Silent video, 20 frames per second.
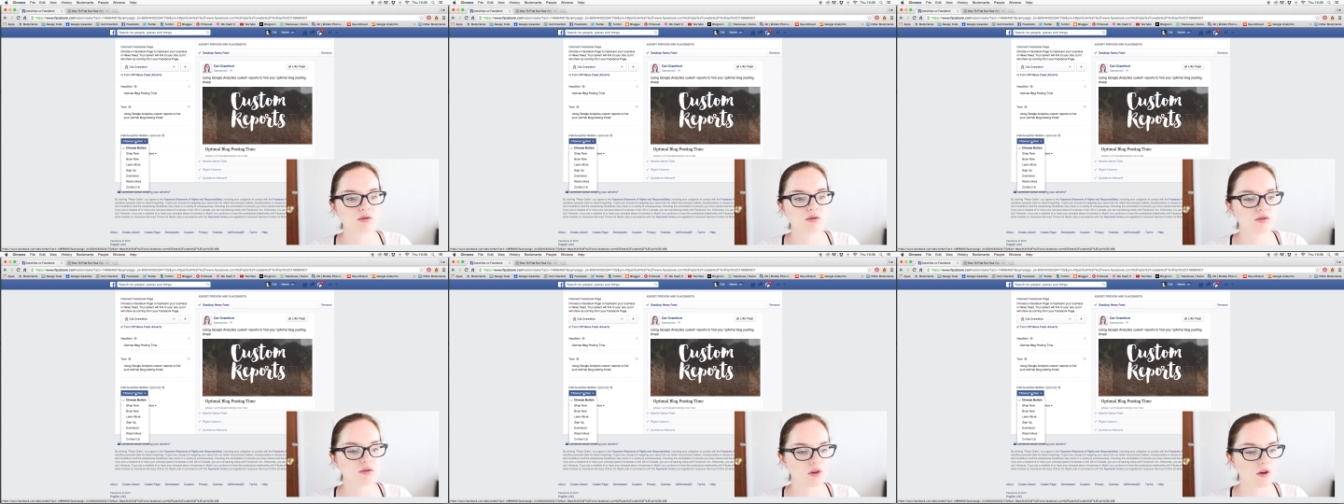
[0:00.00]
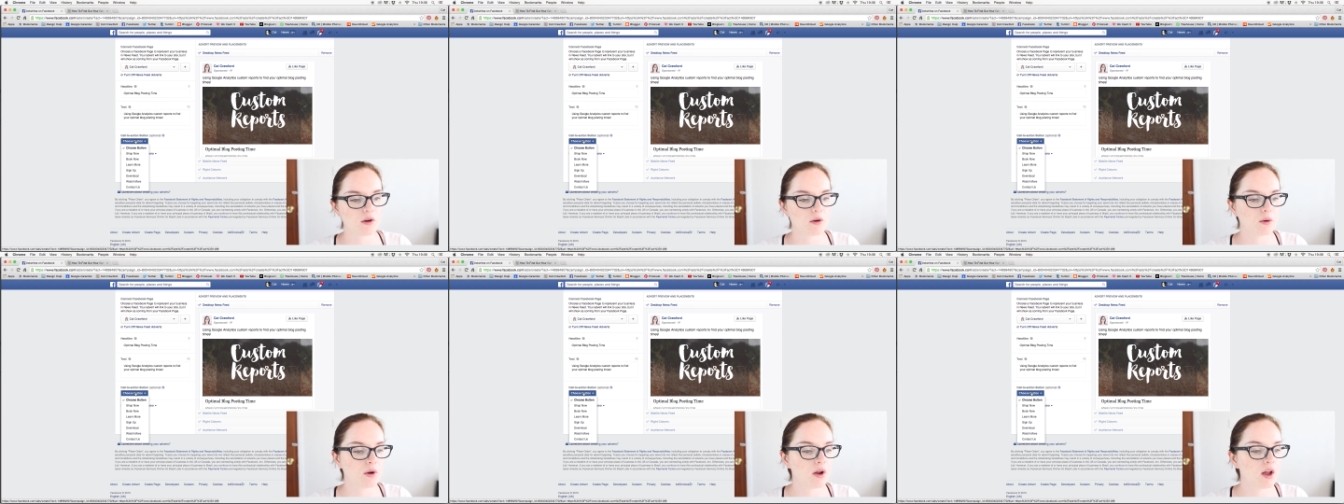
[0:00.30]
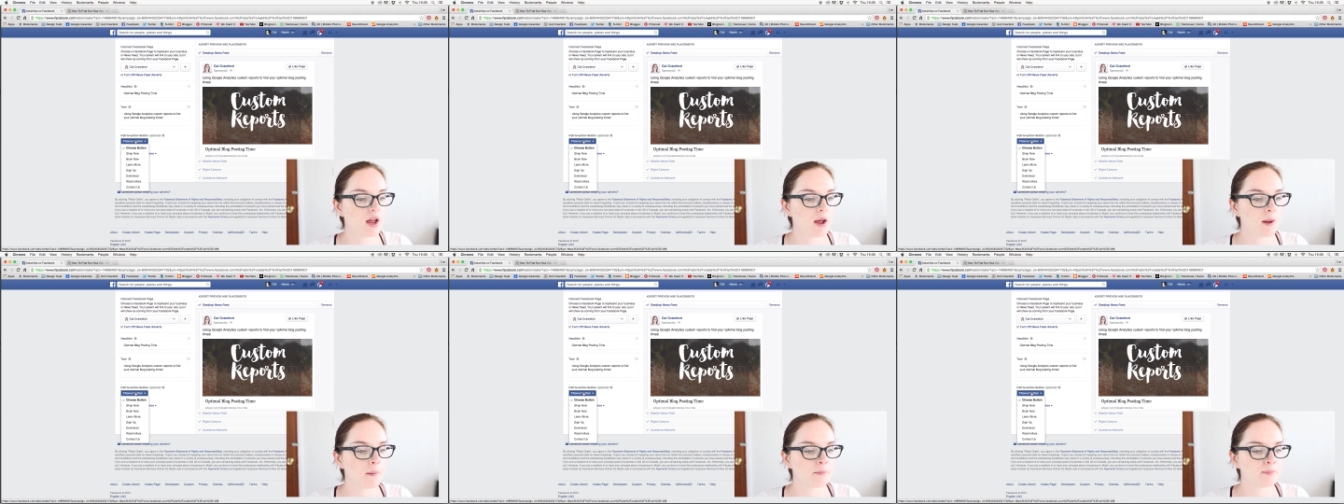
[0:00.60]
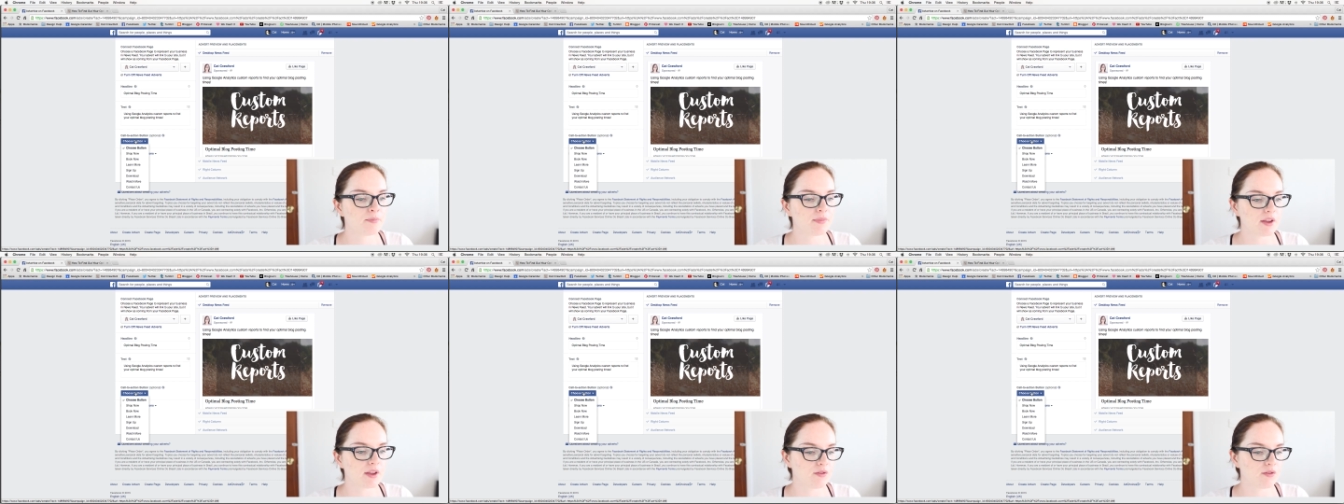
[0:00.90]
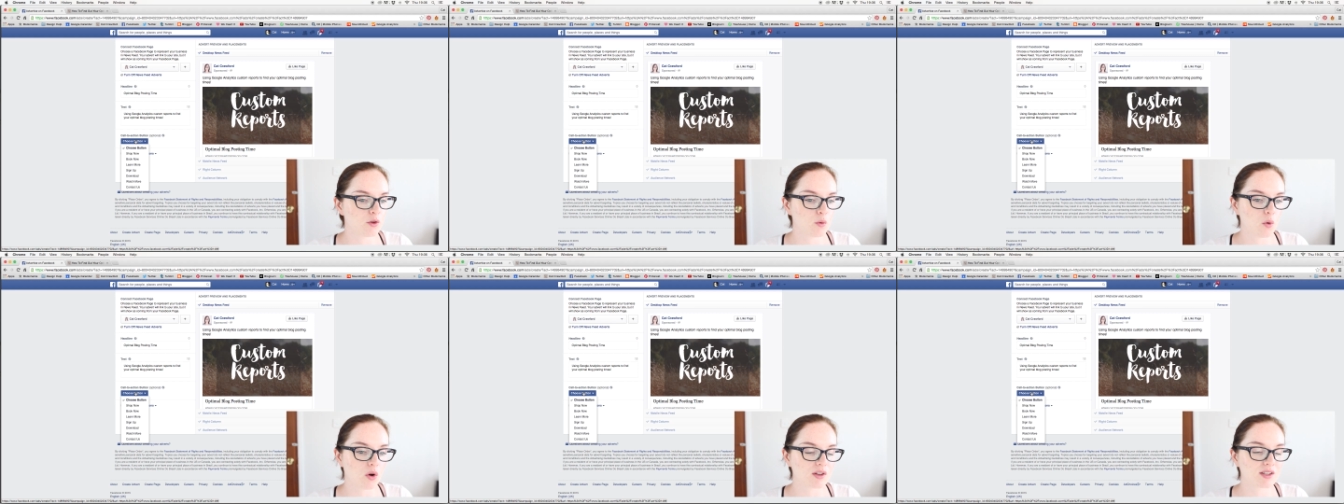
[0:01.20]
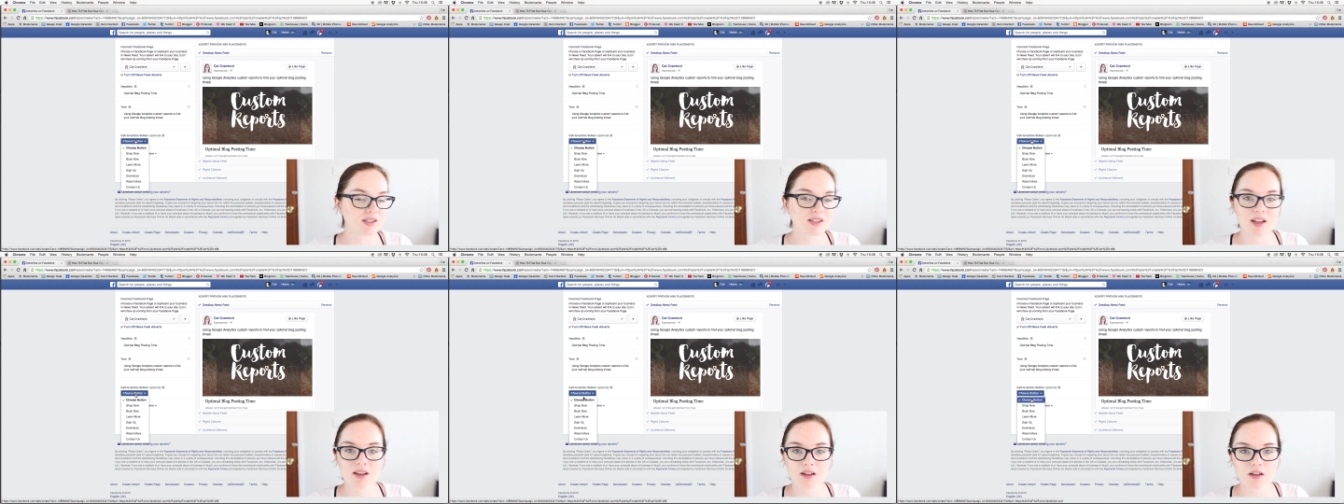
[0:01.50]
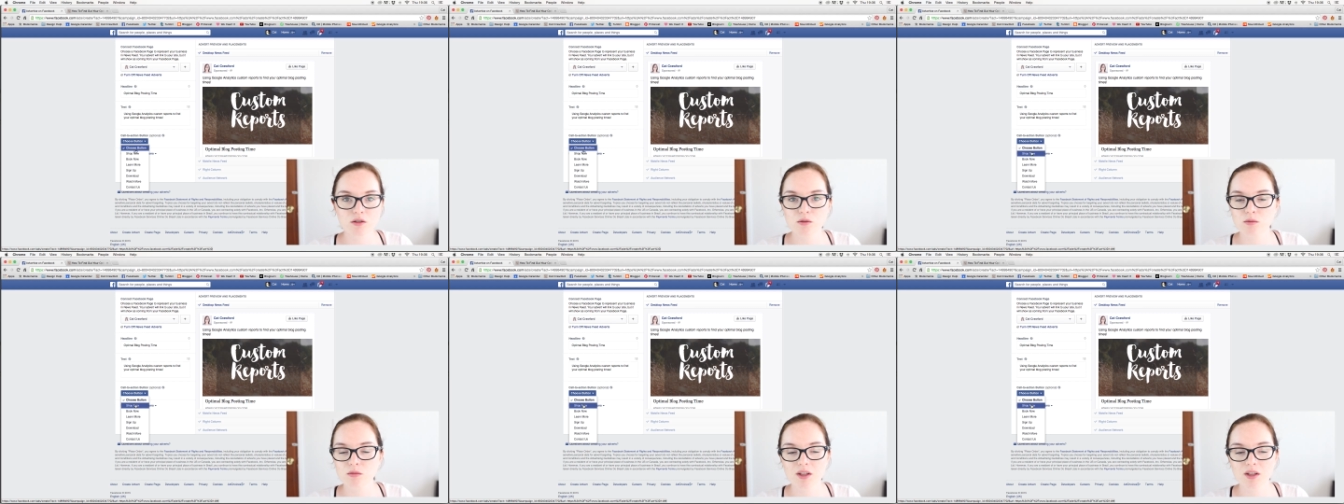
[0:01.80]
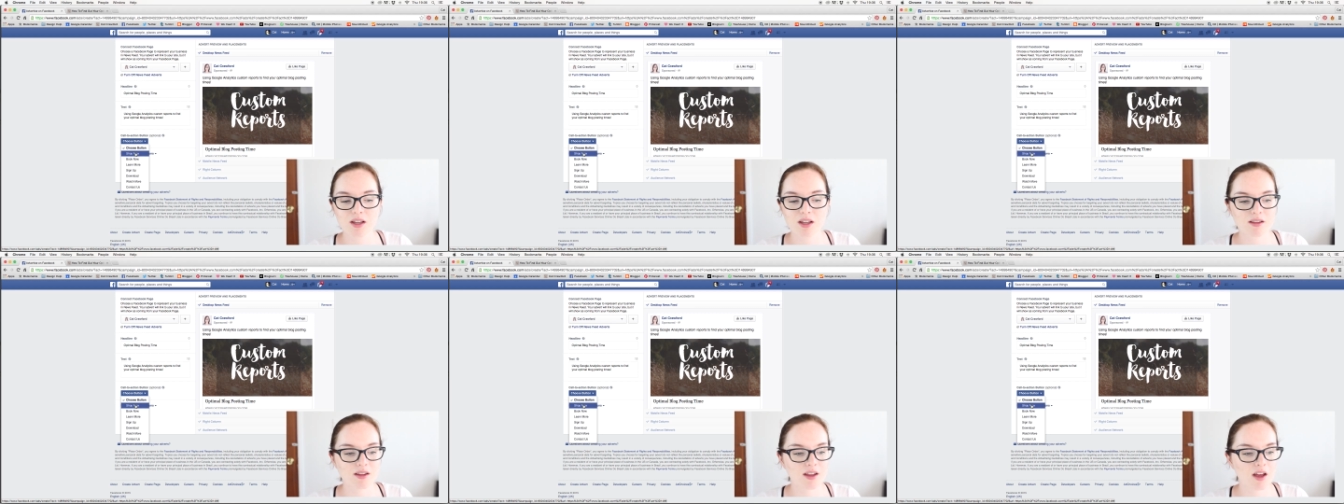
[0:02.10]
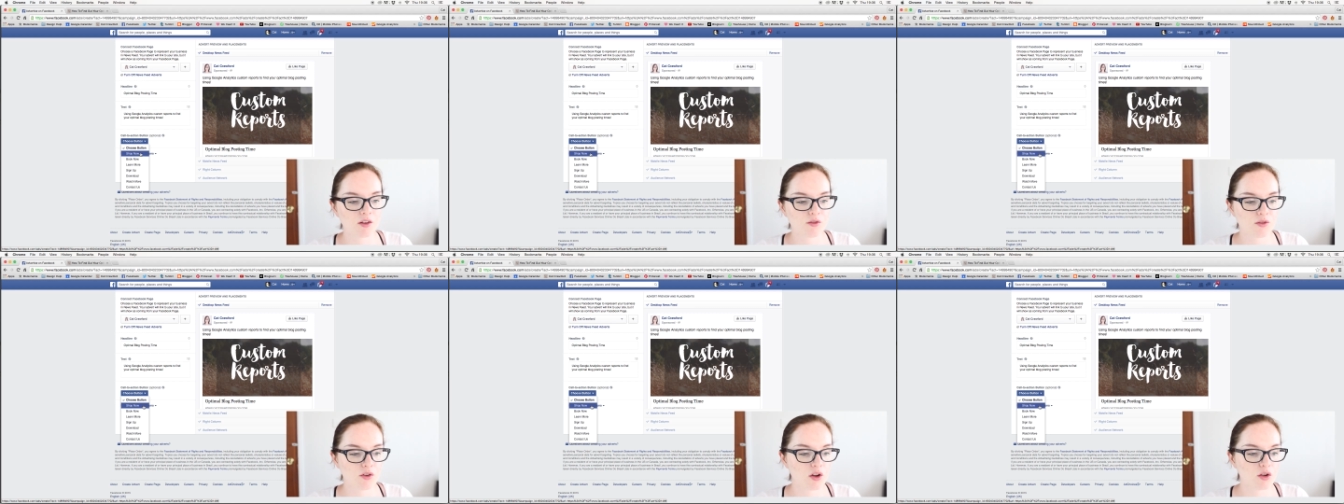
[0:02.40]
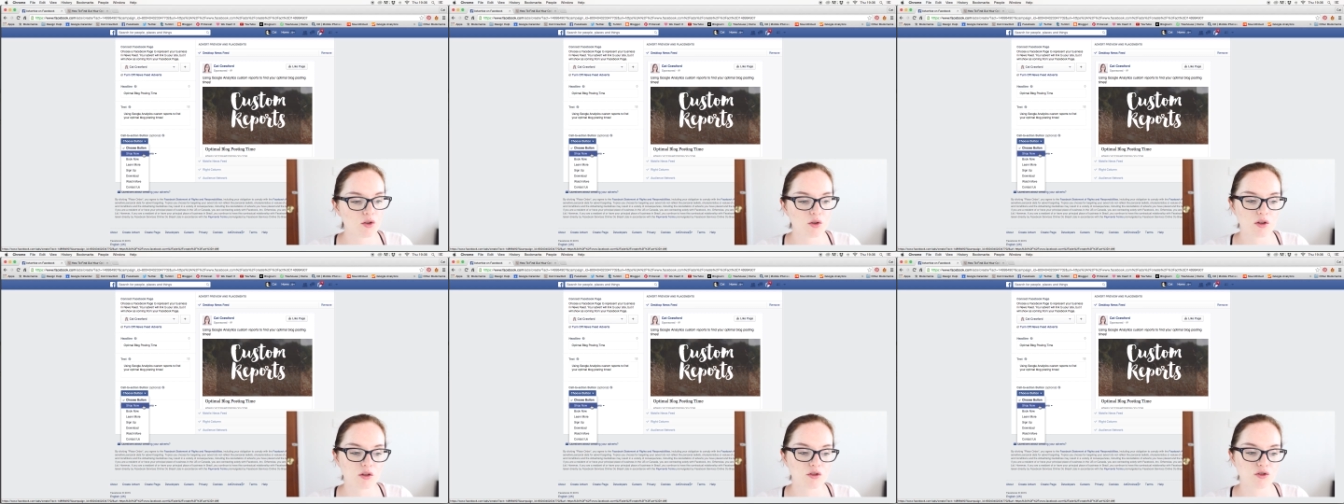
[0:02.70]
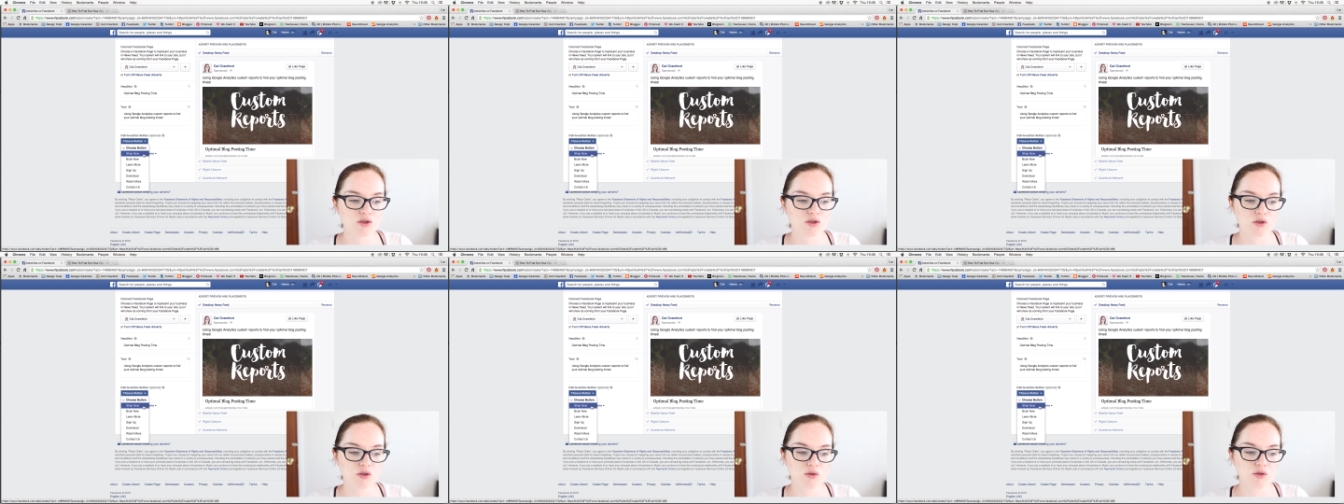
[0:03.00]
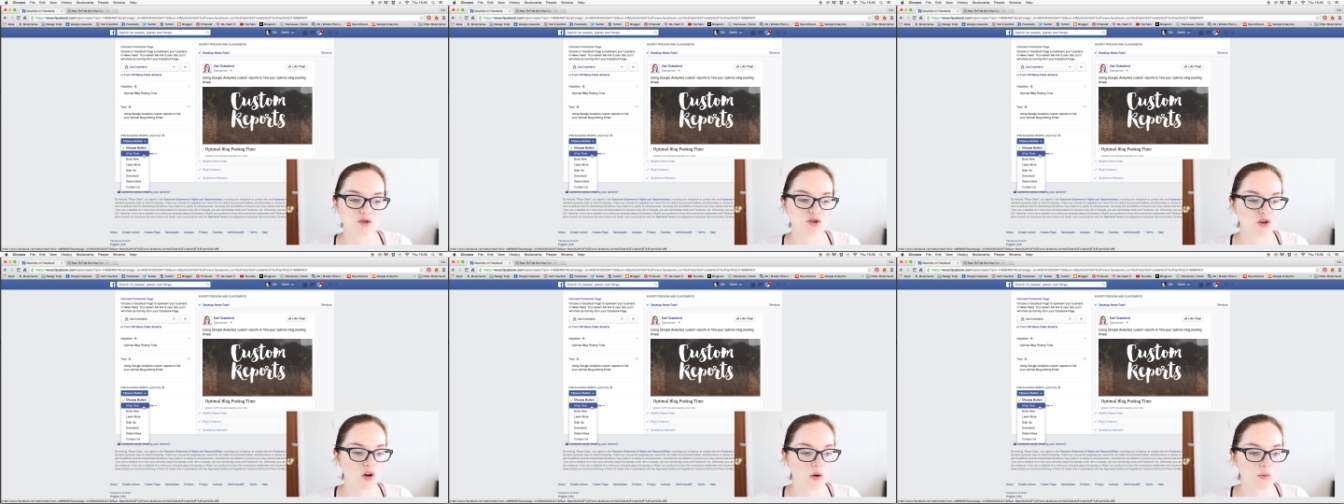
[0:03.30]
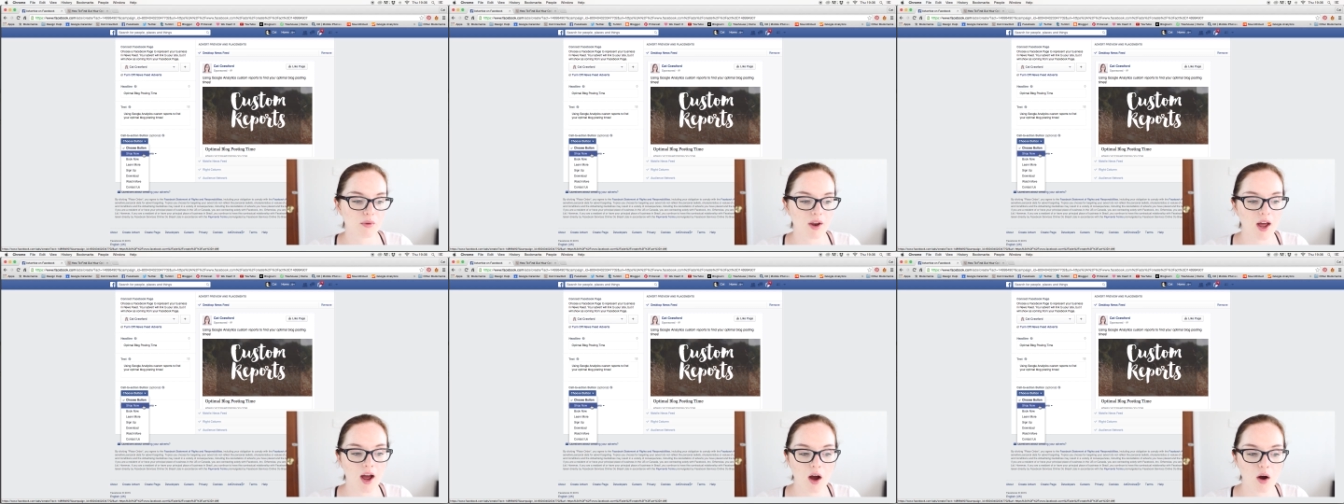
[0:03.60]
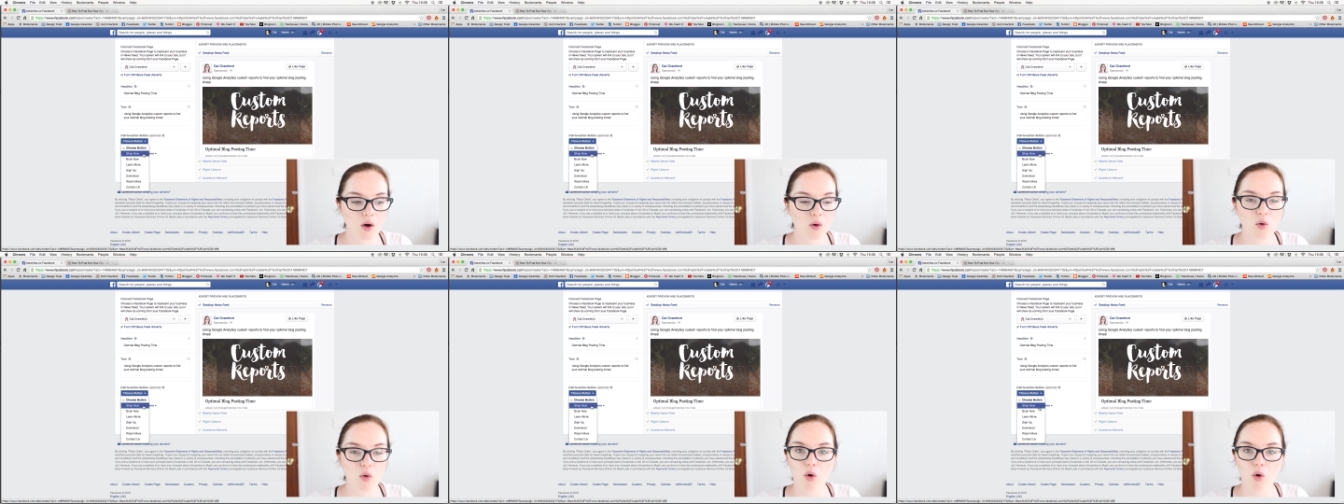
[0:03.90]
So if you are selling something in the advert, you can choose shop now,